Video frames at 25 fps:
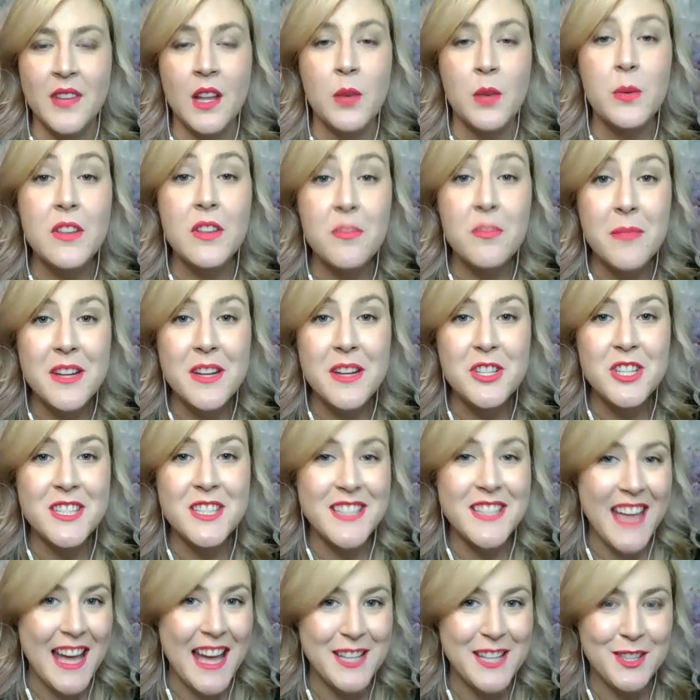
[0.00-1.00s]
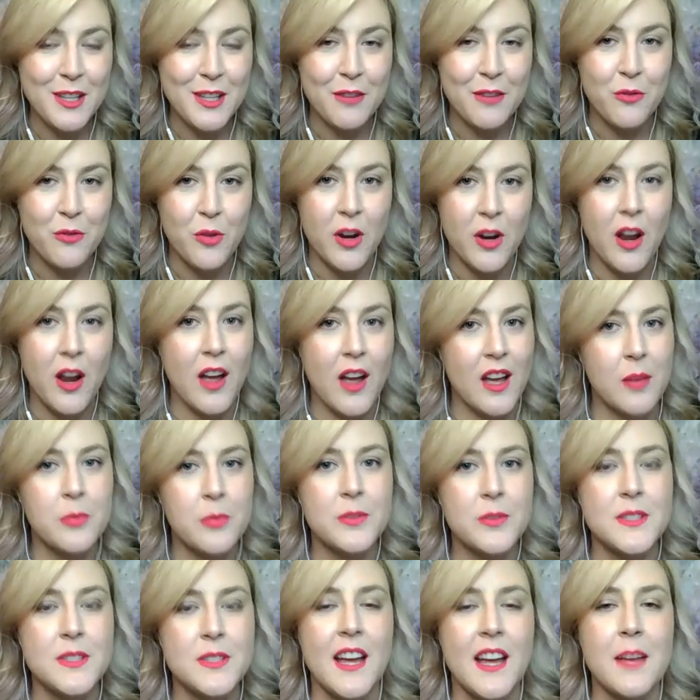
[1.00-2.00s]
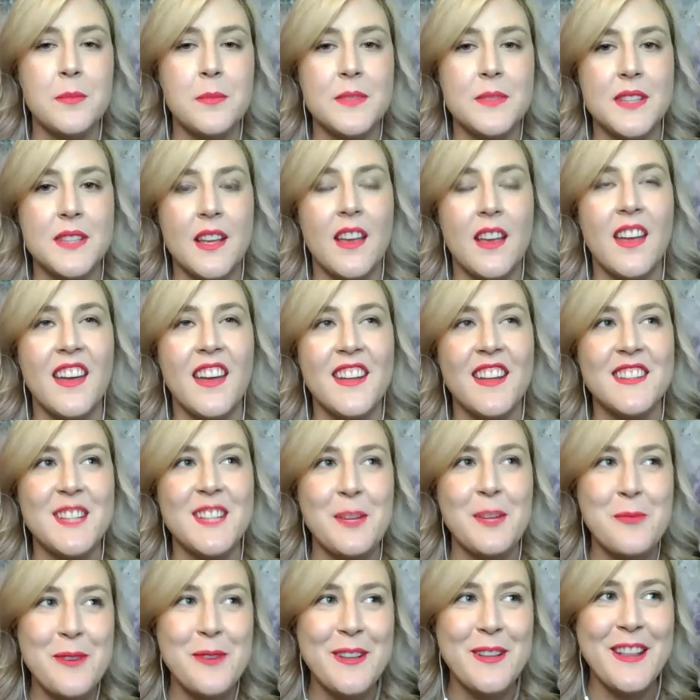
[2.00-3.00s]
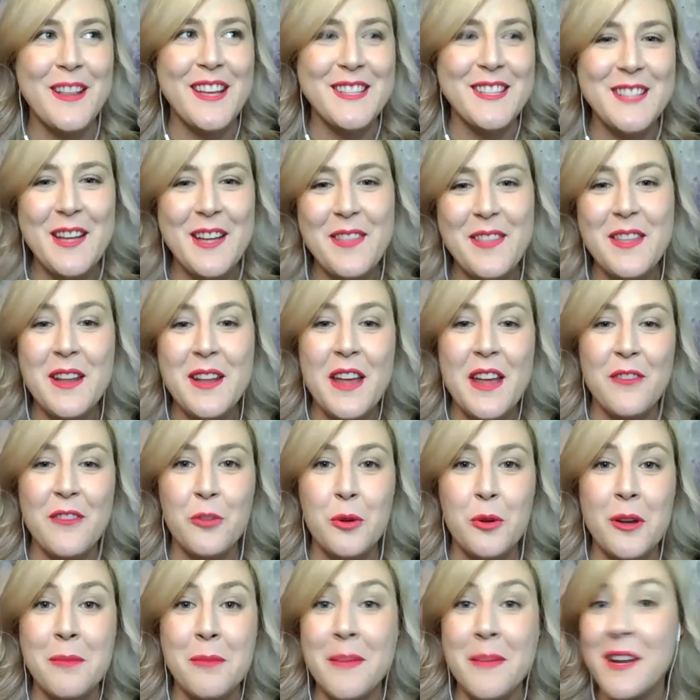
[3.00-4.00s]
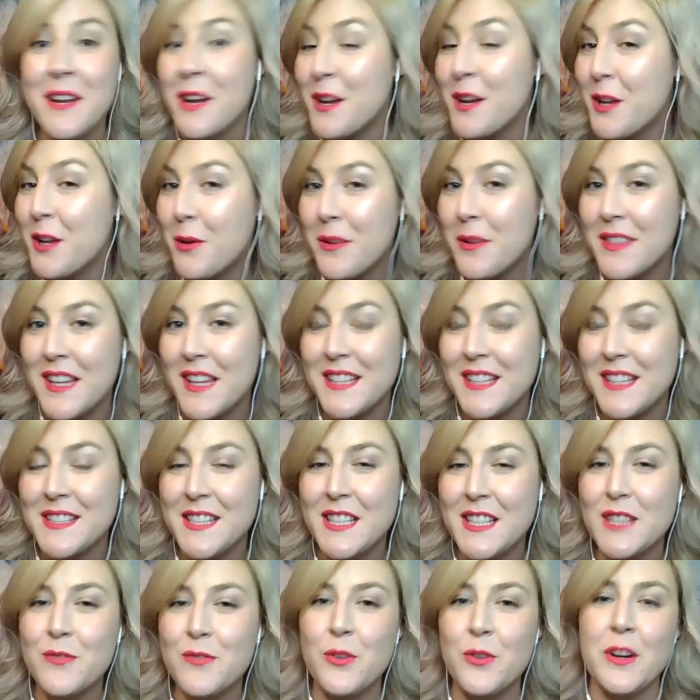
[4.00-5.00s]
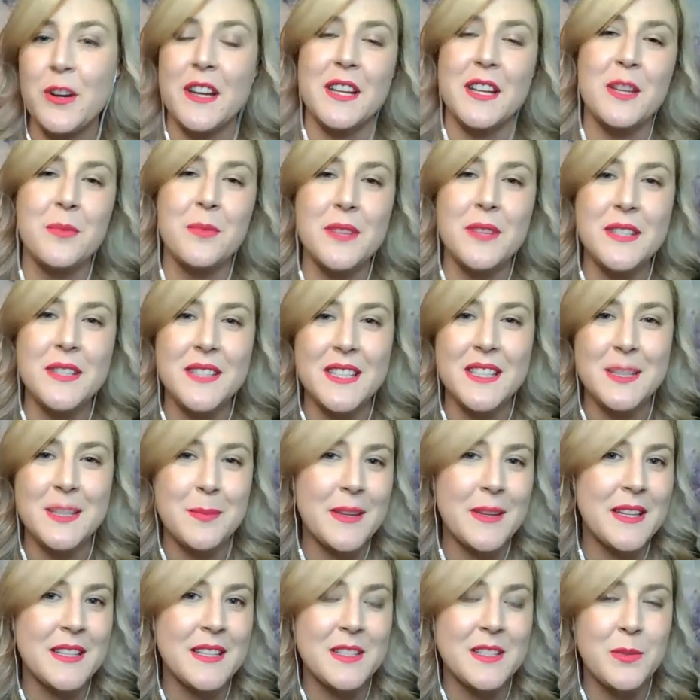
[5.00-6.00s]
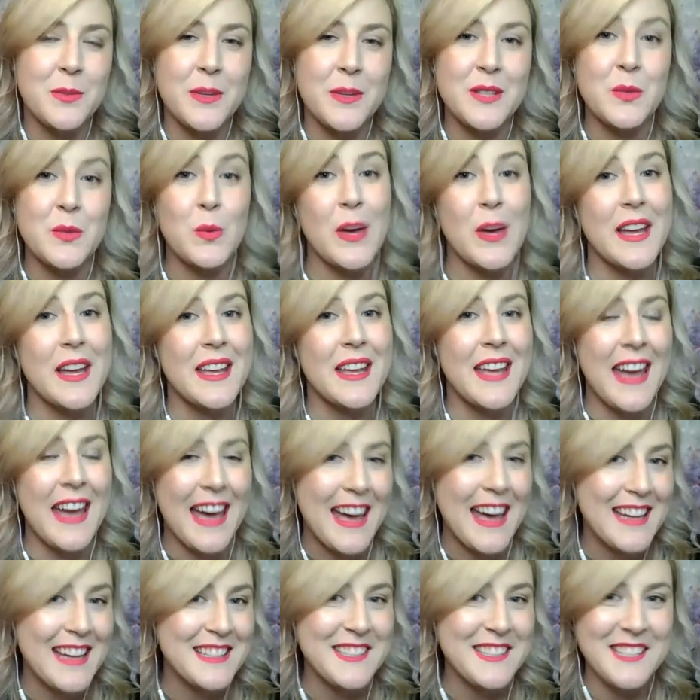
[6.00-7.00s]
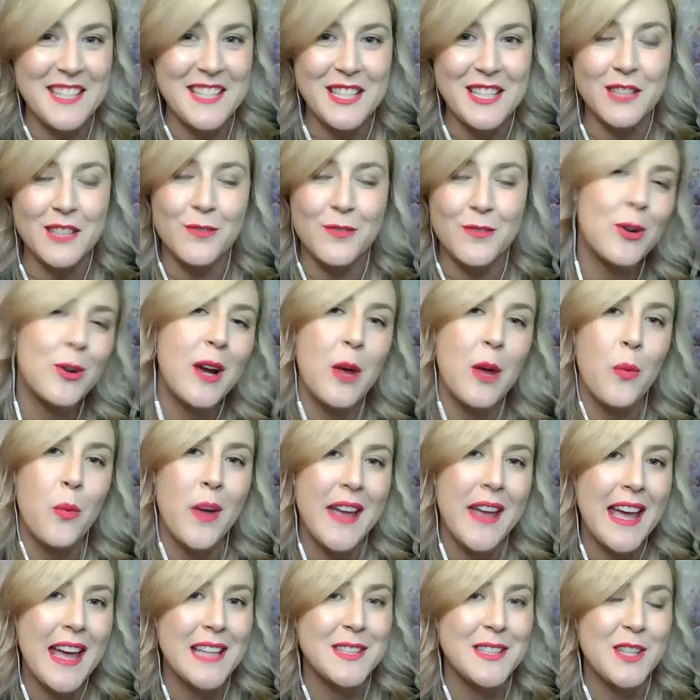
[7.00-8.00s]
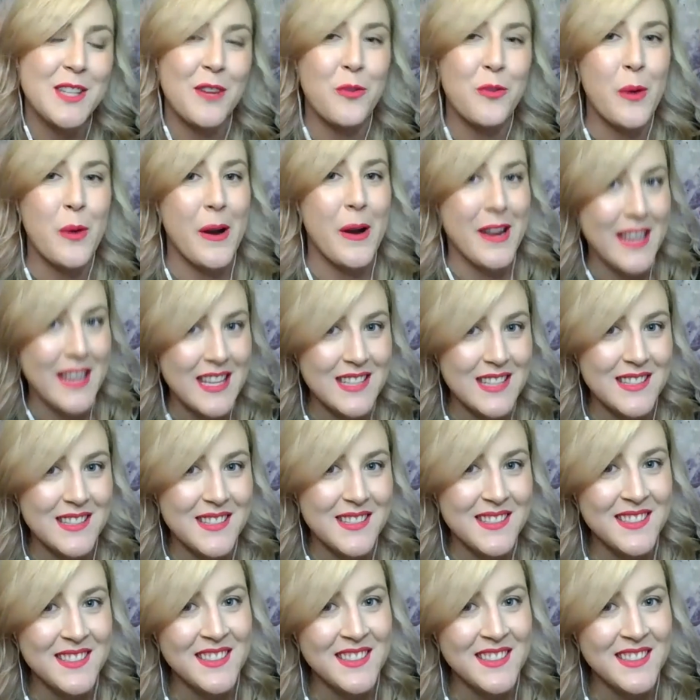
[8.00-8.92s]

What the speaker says: We've mentioned CAD software a couple times, and I realize now that everyone may not know what that stands for. Can you please explain to us what CAD stands for and what CAD software is?